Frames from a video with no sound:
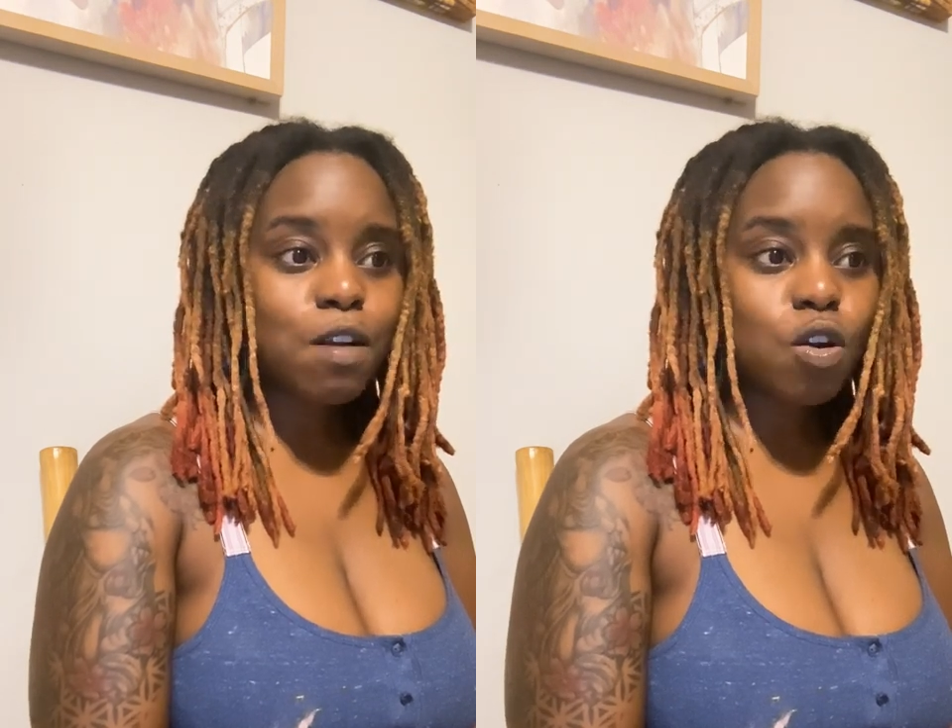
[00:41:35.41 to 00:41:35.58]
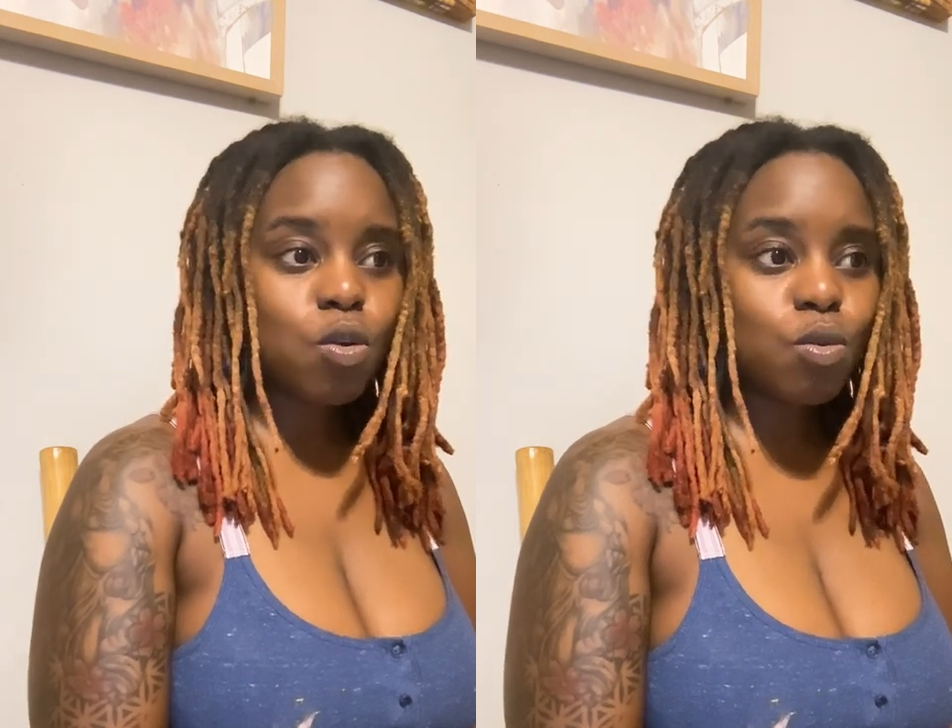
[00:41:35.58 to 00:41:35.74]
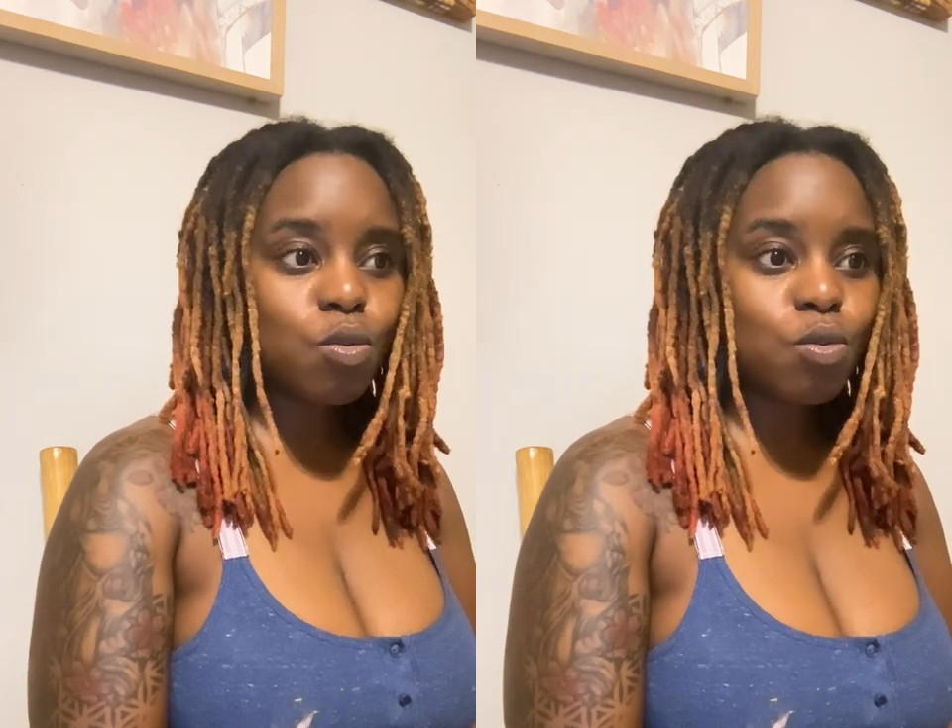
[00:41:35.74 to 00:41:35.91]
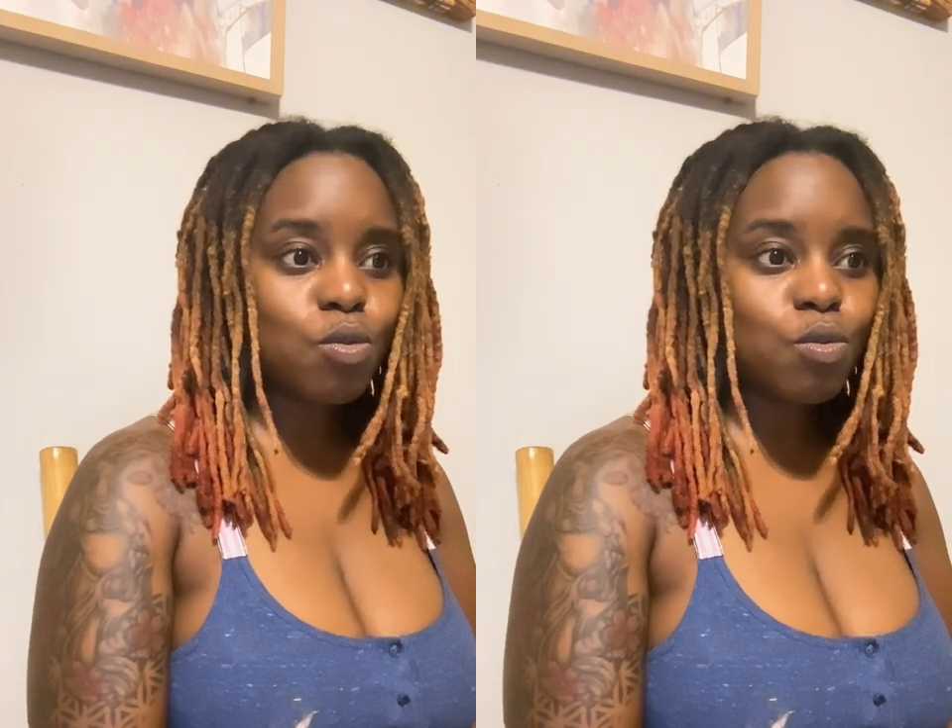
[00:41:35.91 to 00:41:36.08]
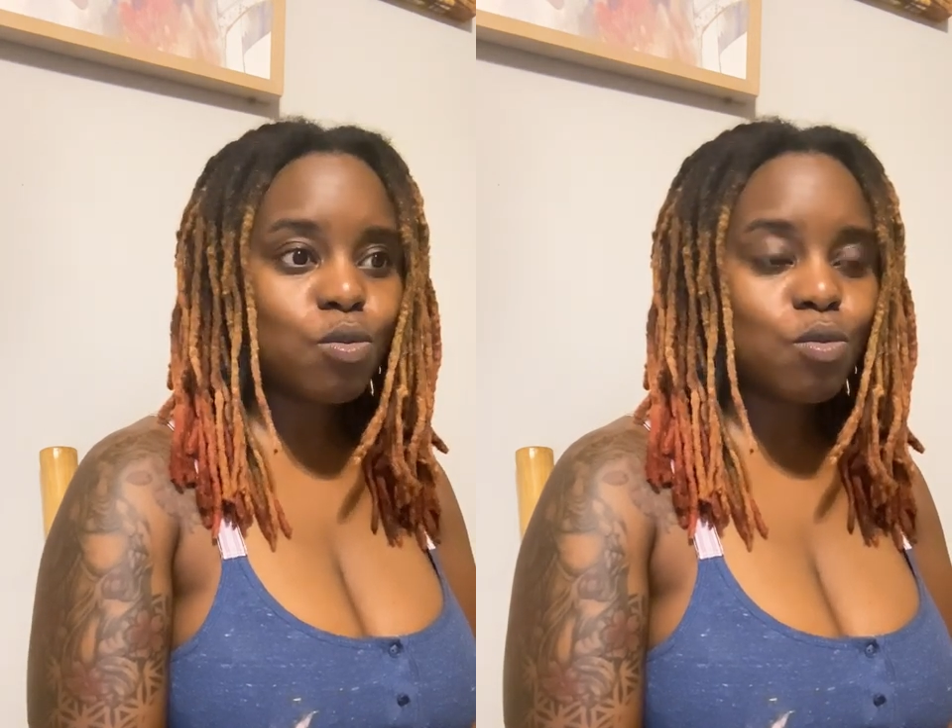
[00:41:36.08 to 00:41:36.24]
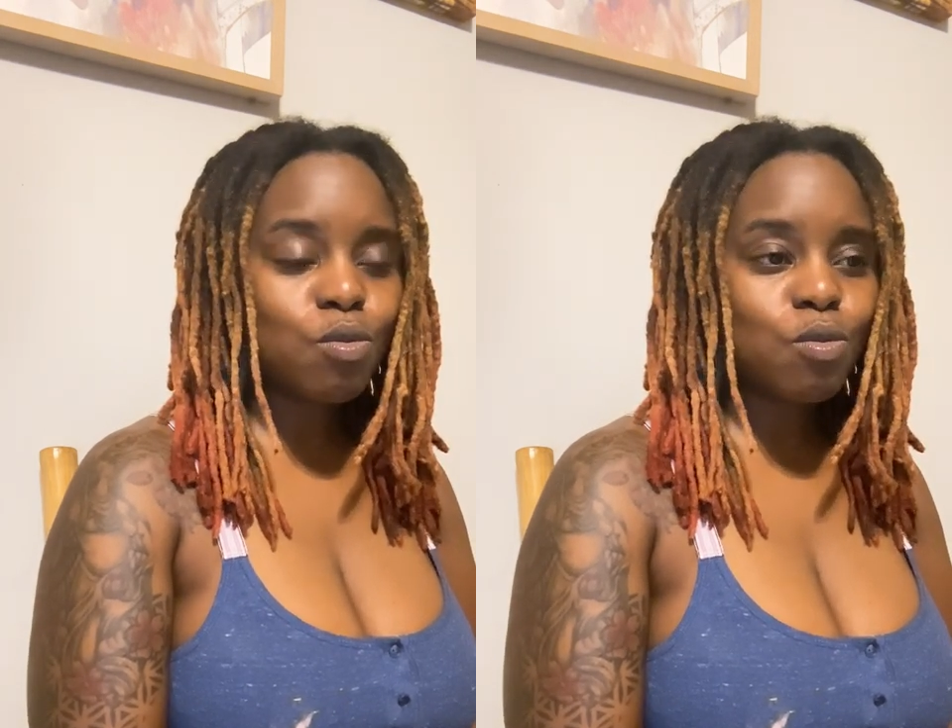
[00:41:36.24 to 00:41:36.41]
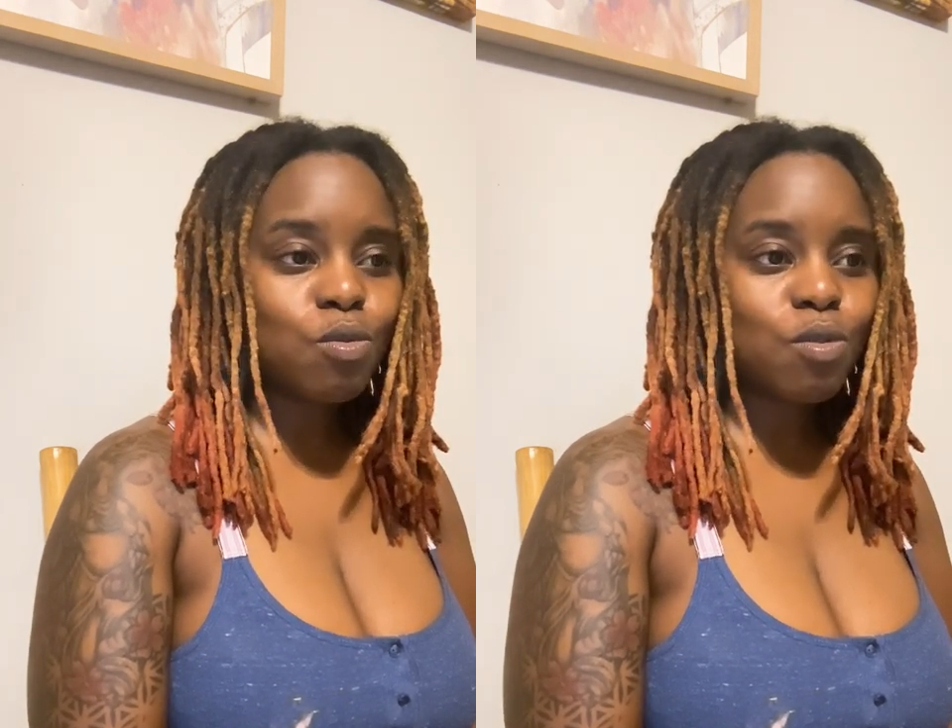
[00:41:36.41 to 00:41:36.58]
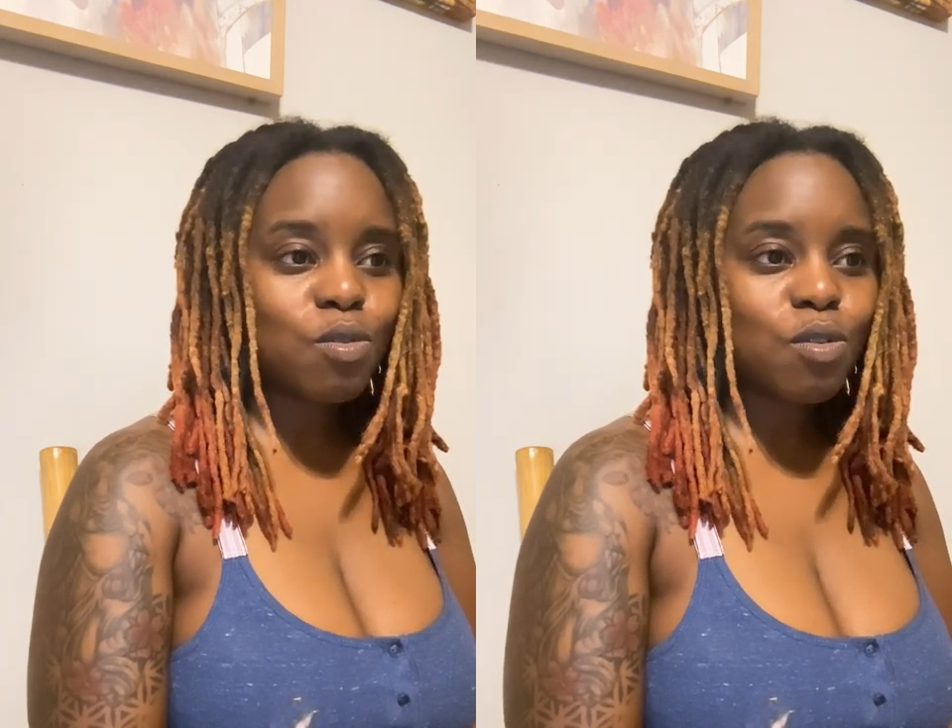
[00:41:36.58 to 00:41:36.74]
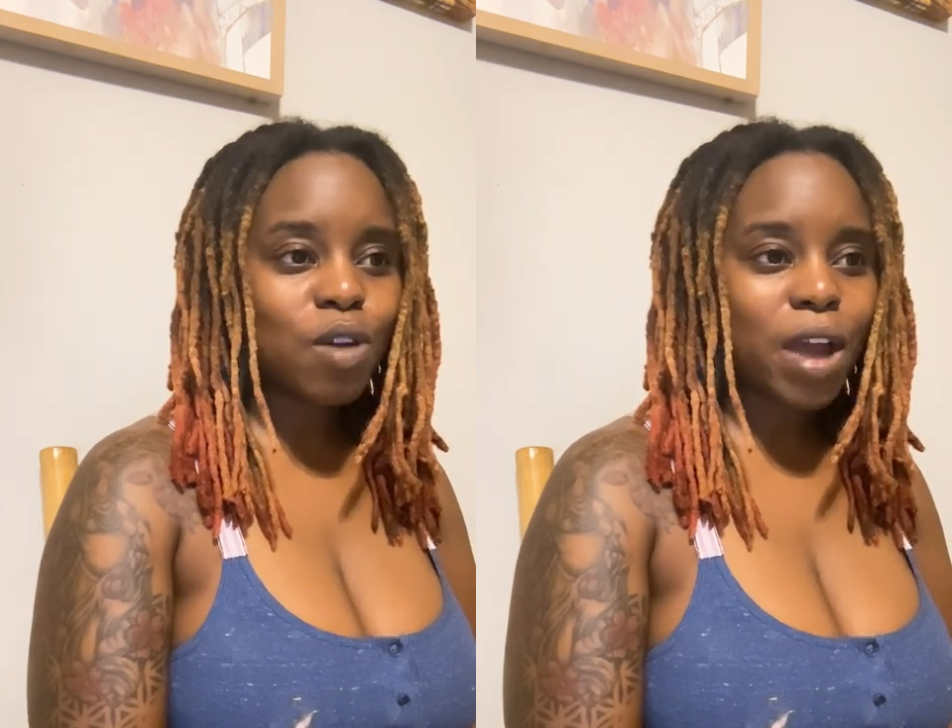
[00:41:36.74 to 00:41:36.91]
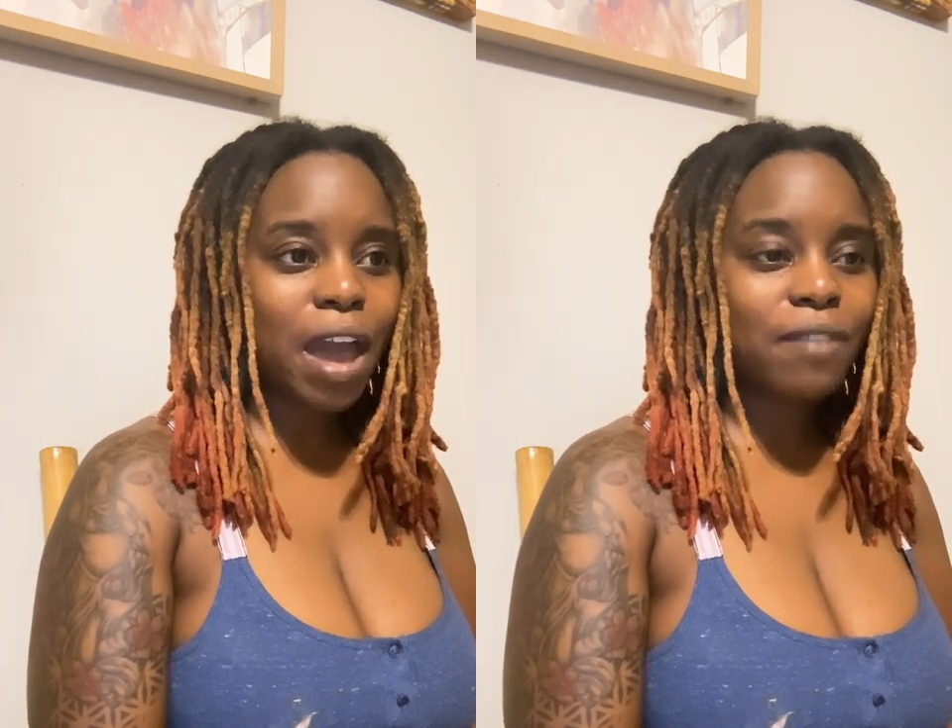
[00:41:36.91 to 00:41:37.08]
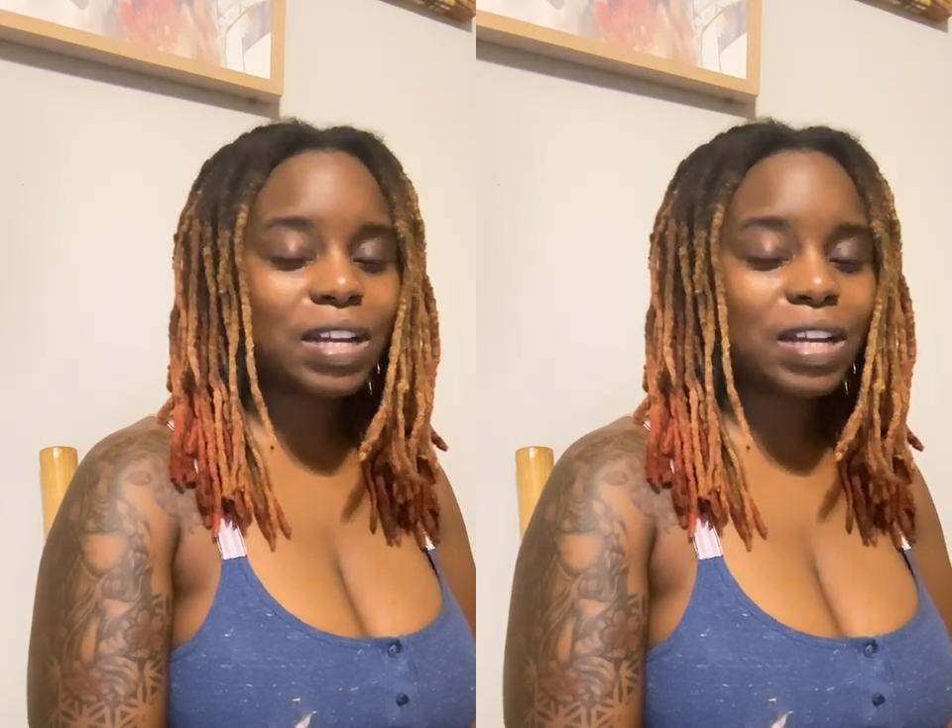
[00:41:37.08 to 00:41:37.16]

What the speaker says: who have